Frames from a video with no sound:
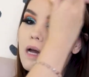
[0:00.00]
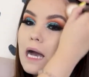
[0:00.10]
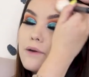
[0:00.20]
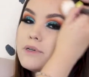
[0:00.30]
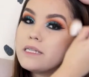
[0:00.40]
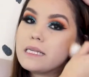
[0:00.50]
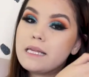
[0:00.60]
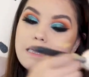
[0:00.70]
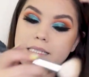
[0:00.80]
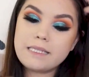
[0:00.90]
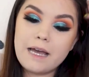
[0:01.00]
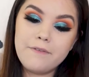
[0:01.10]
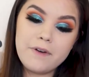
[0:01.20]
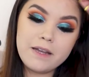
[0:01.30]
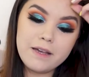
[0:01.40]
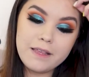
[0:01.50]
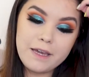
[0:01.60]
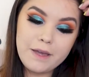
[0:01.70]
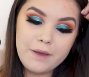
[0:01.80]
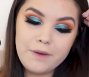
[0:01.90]
I was
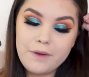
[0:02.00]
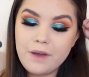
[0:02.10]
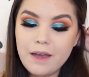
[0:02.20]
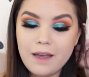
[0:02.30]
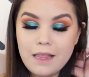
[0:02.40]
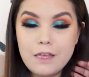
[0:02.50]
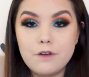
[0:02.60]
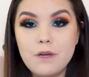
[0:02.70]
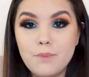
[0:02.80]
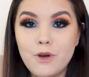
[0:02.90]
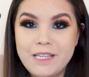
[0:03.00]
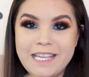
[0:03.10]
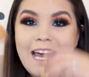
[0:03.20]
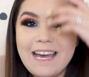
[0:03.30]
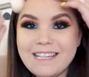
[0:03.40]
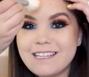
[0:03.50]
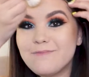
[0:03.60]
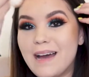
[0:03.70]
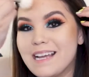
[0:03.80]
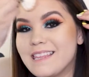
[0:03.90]
definitely a little bit more tanned
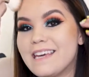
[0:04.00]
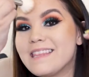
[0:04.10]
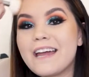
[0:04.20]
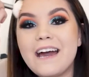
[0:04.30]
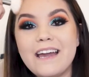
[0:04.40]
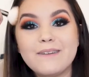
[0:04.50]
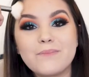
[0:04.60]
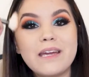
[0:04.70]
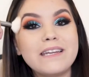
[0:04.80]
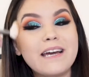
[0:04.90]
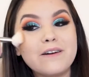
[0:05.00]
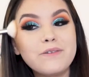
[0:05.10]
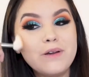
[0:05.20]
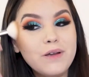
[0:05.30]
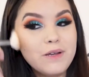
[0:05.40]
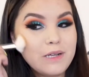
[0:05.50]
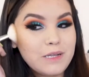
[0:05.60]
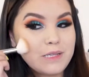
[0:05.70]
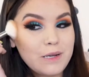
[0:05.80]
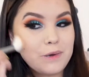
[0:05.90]
back then than I am right now,
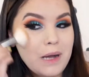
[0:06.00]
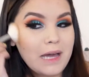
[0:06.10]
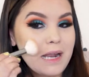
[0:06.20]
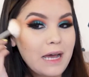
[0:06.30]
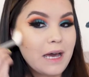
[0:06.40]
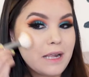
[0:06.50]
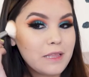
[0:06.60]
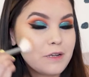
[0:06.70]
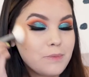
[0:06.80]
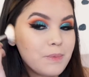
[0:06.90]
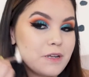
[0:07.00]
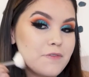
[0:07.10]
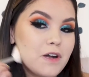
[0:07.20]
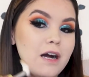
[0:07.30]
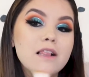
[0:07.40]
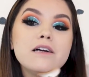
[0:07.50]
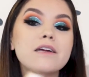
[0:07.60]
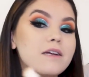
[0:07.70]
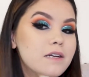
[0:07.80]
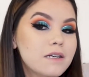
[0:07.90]
so I gotta add a little bit of color.